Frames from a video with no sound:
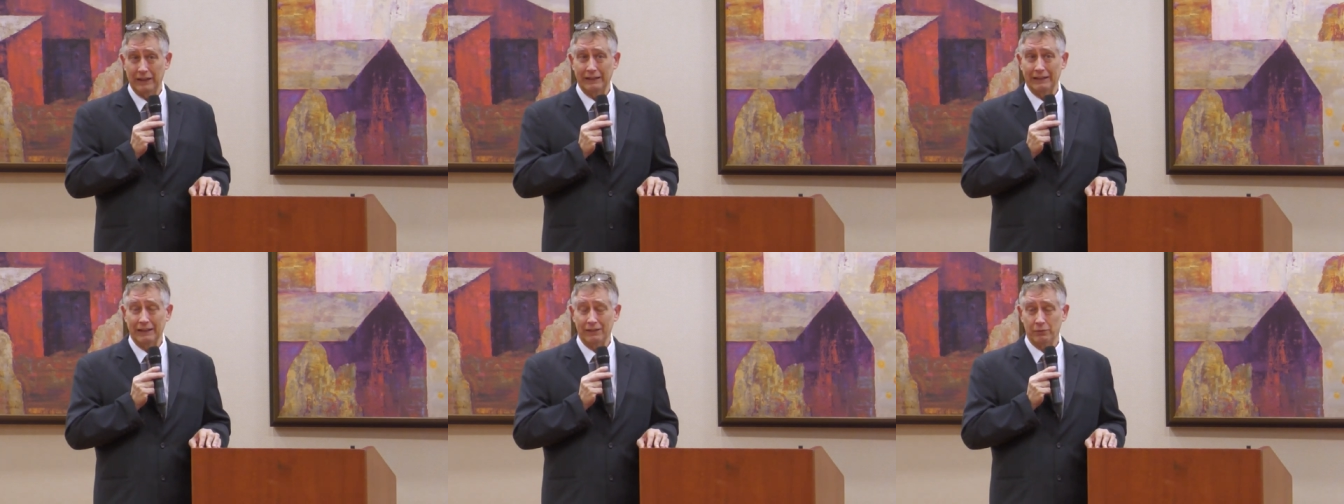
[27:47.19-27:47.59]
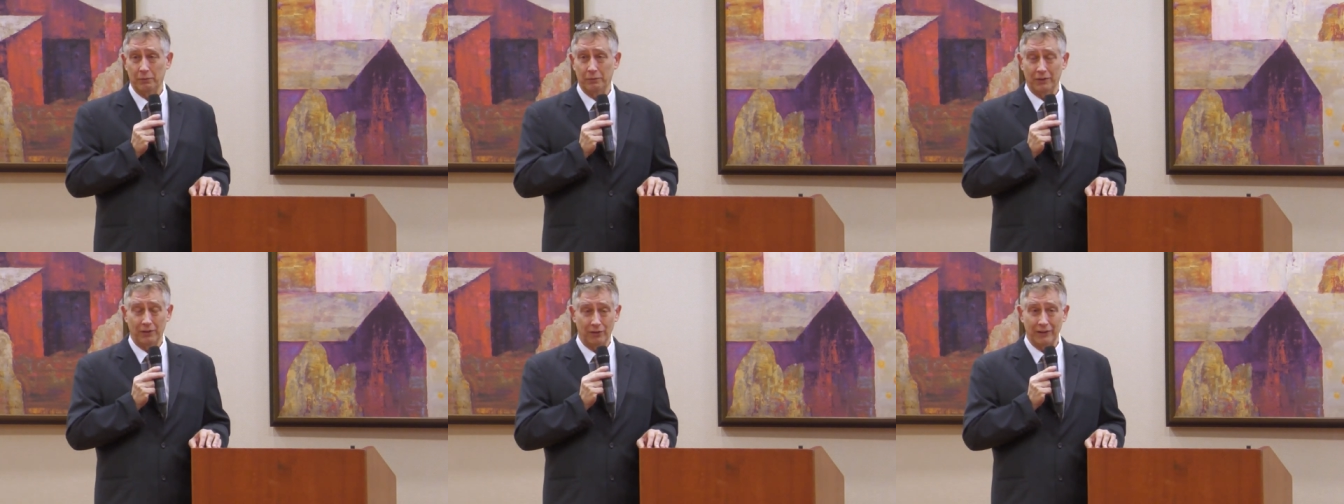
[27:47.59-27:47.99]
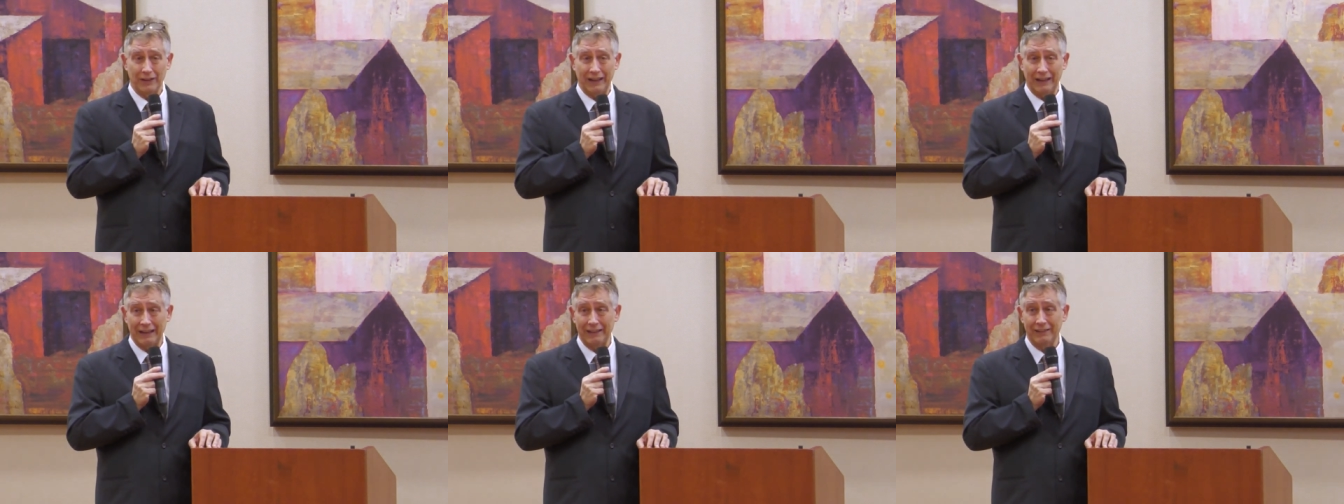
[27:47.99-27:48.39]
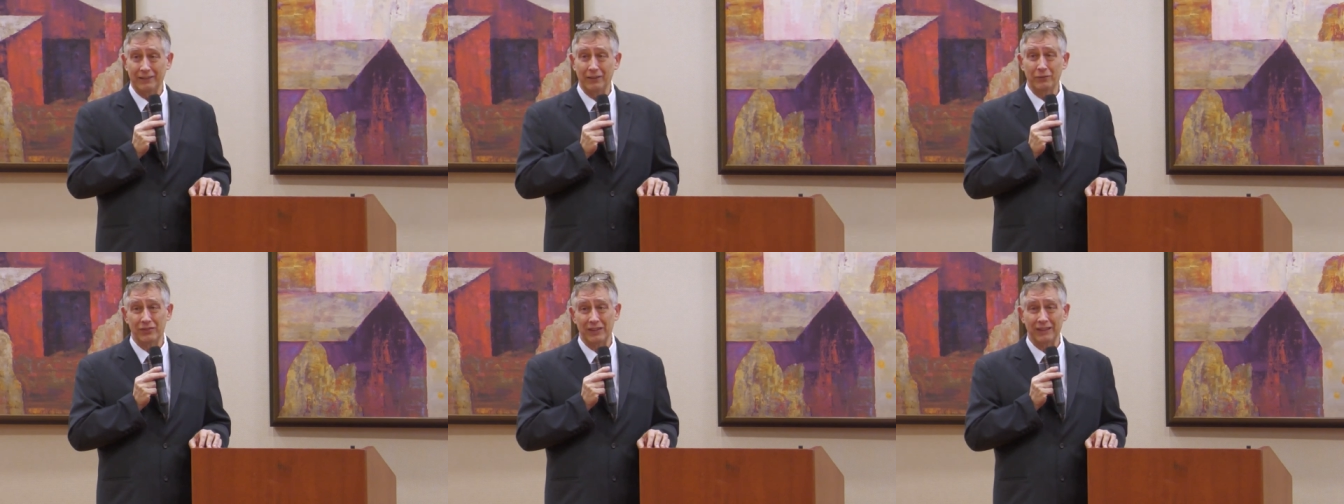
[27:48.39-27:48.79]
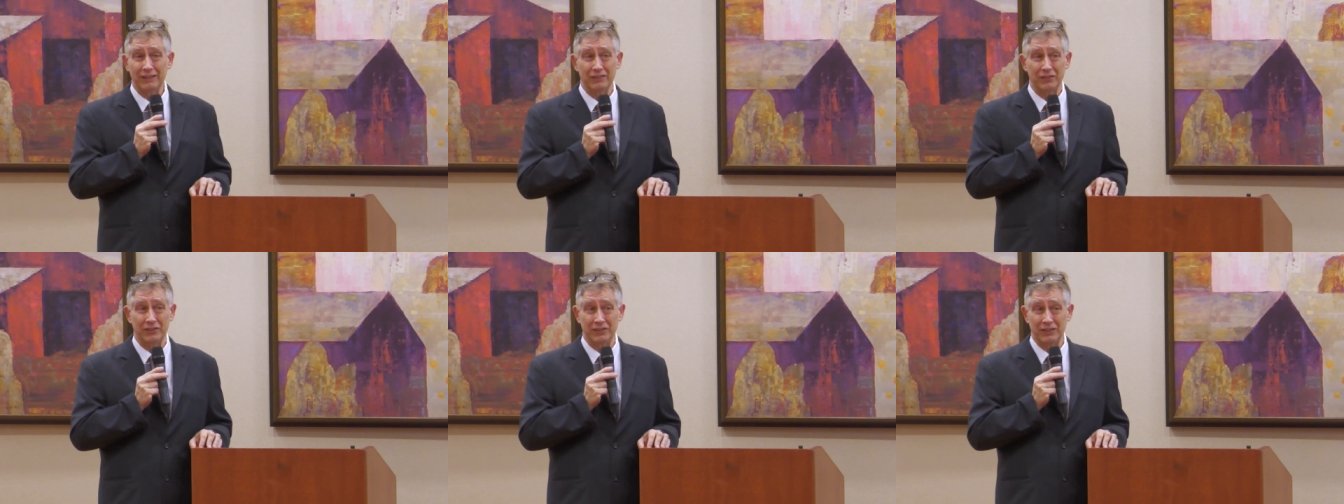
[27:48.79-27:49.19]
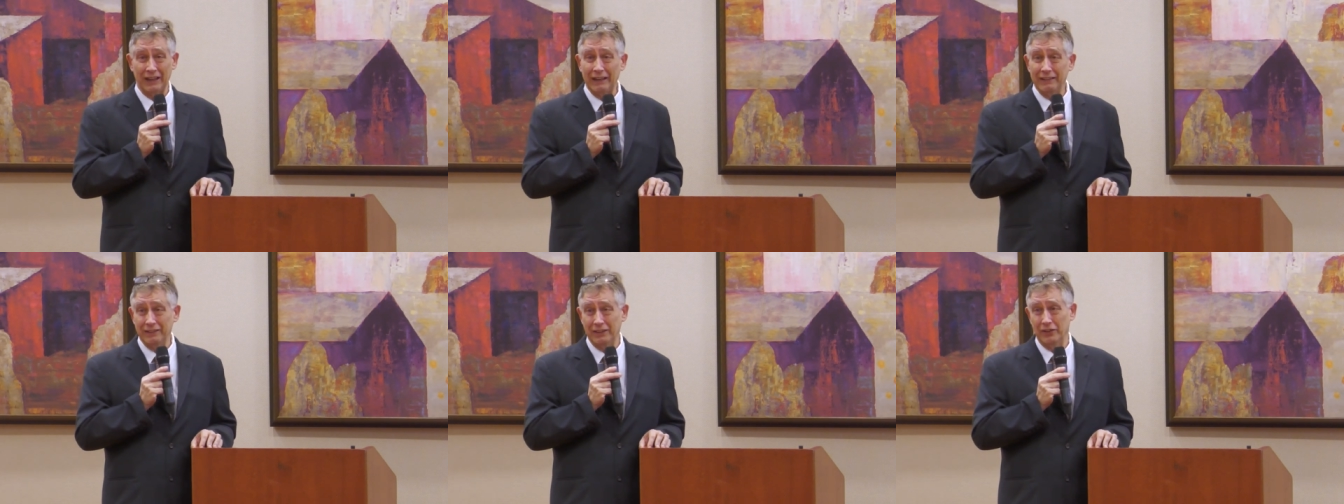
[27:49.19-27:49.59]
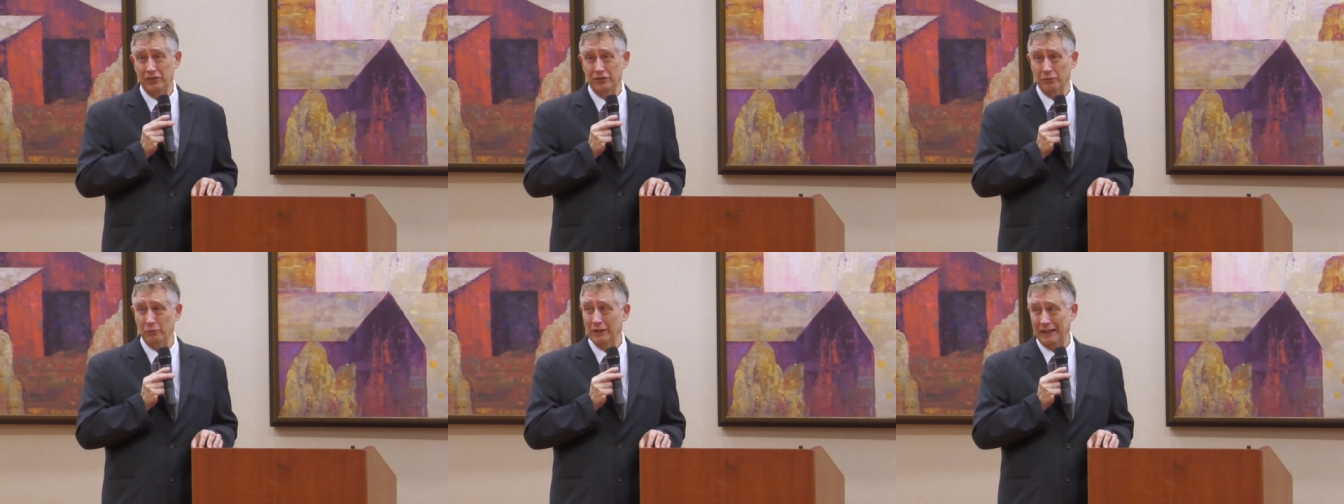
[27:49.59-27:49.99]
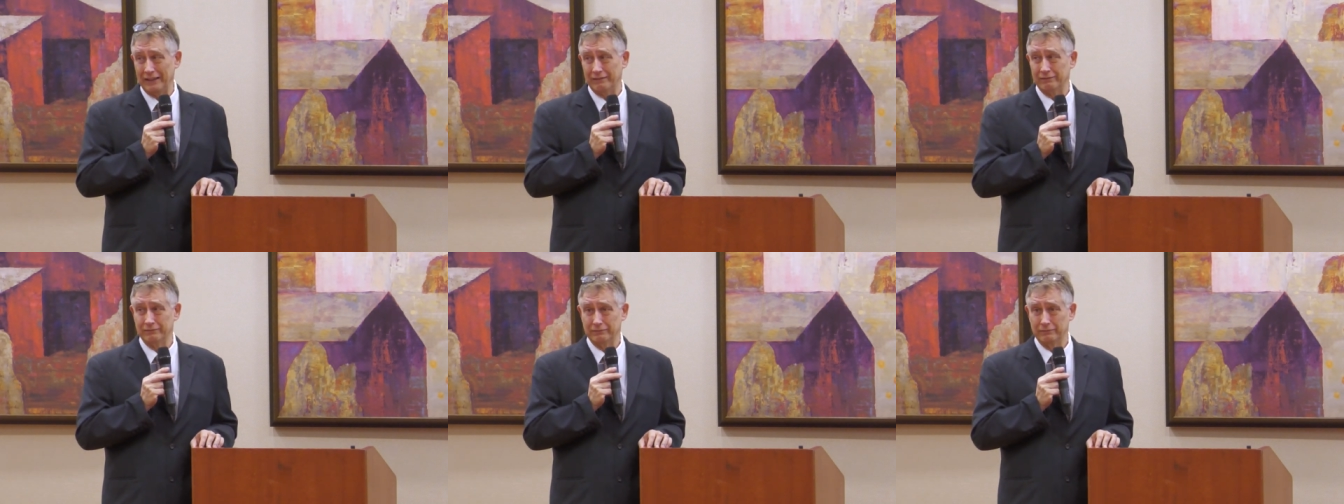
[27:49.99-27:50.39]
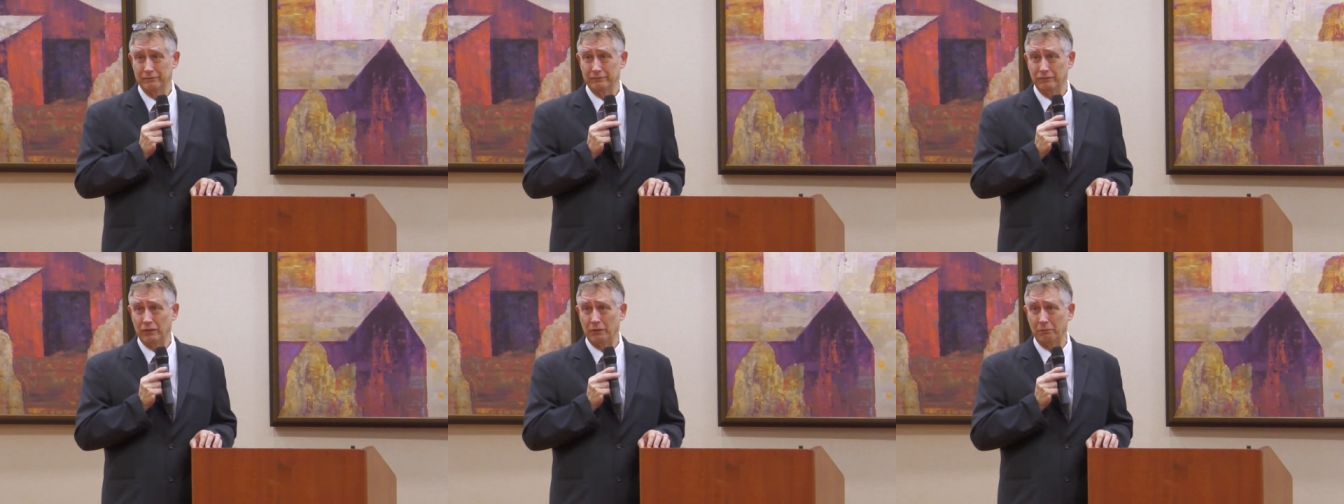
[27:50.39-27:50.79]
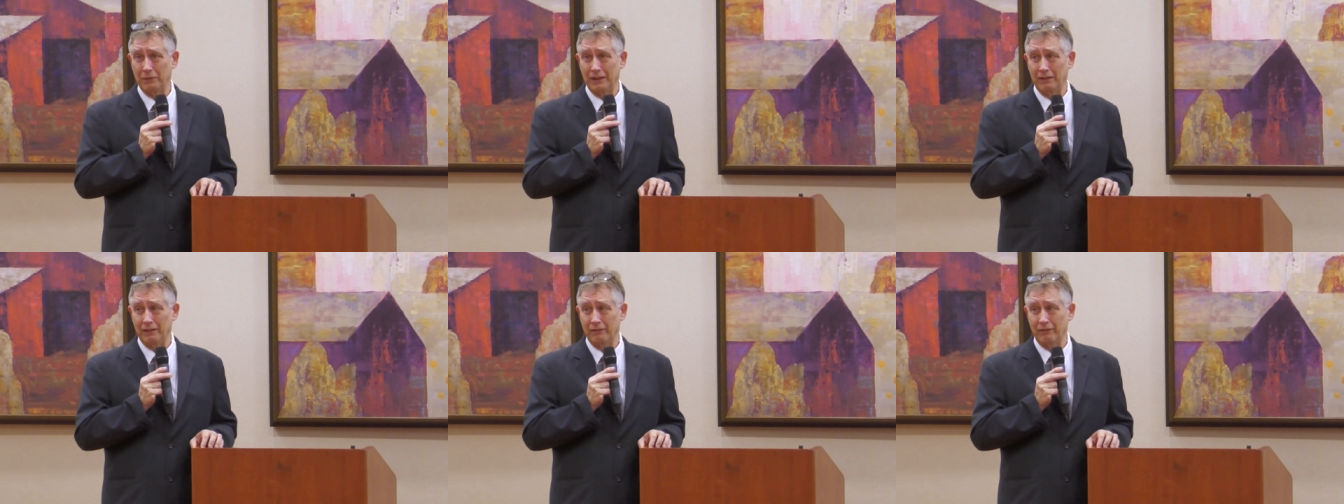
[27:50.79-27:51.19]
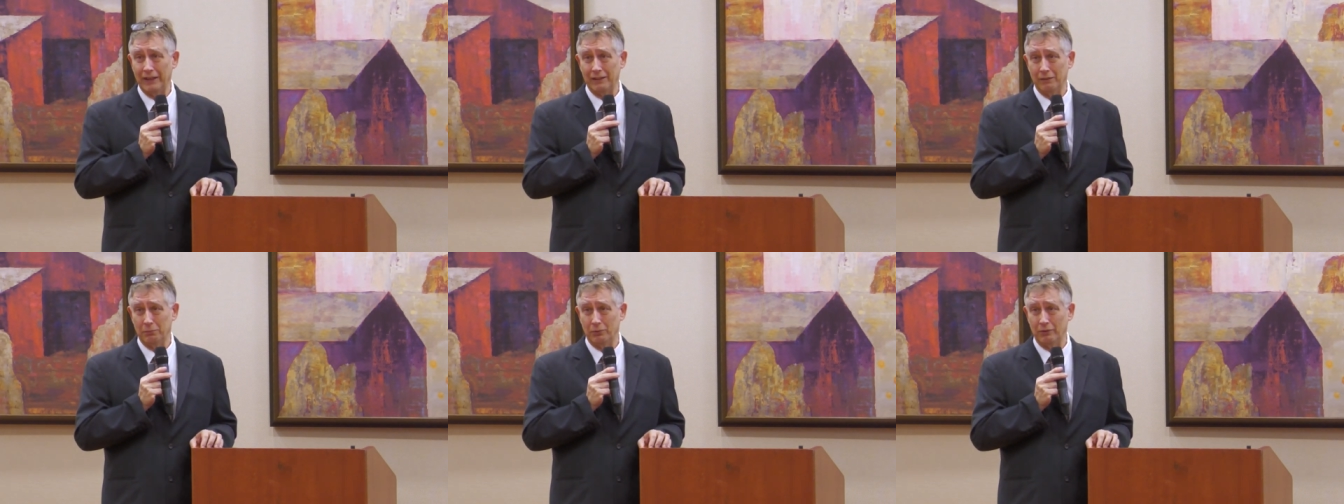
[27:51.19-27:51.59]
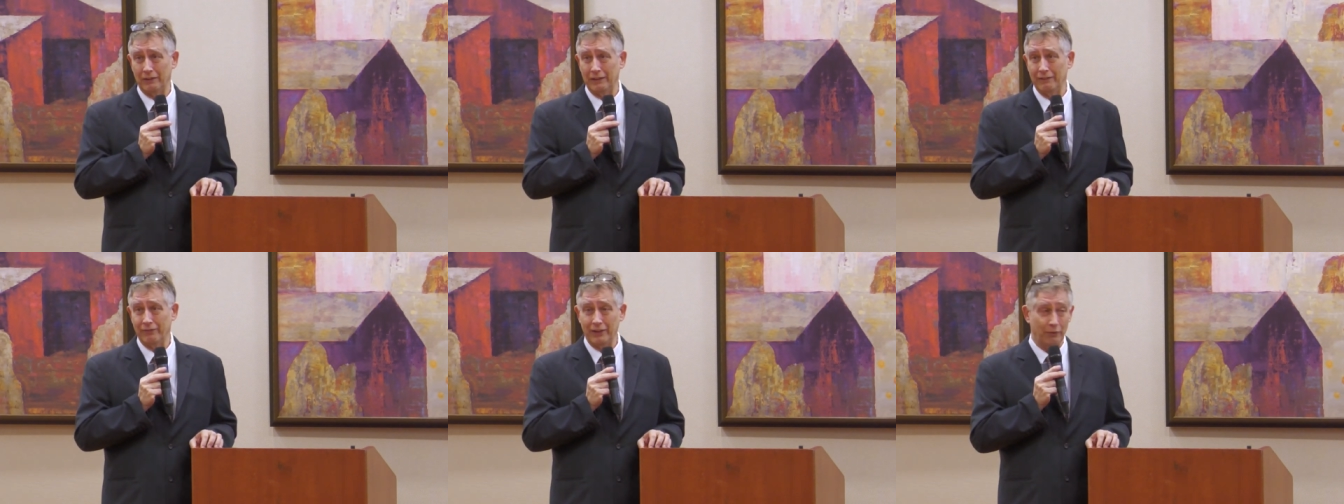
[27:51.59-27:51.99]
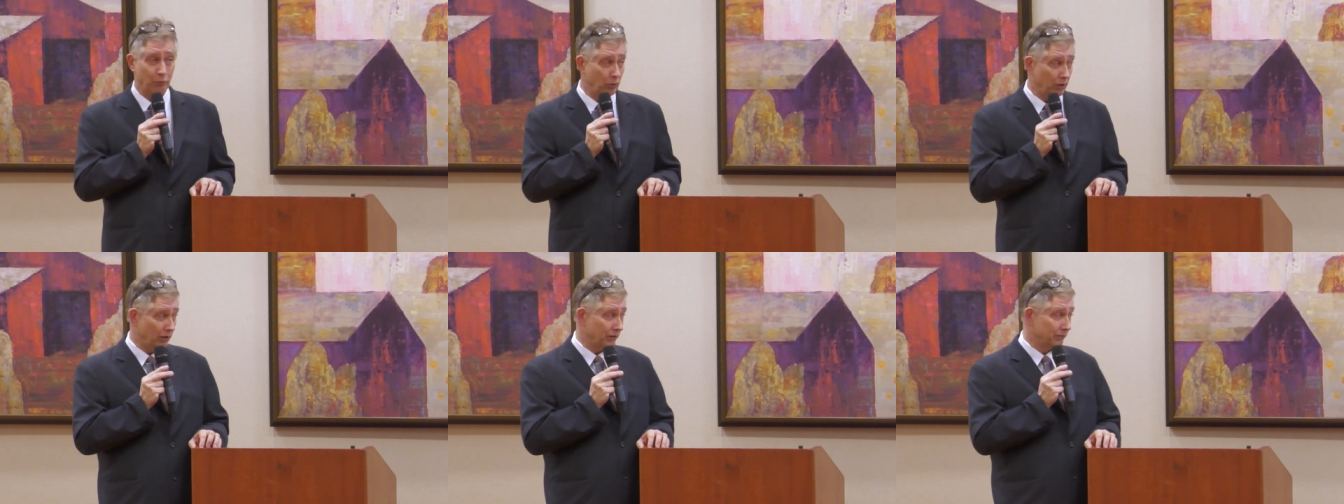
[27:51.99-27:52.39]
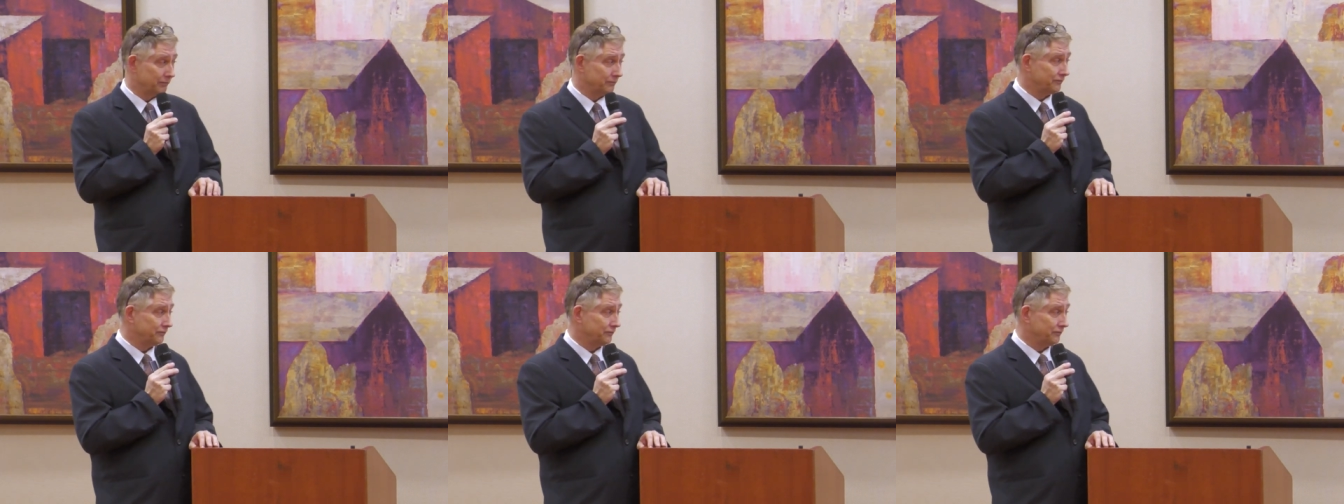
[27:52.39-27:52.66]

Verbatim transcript: And that's what we're looking at. Those things are ten years away from being available if they work.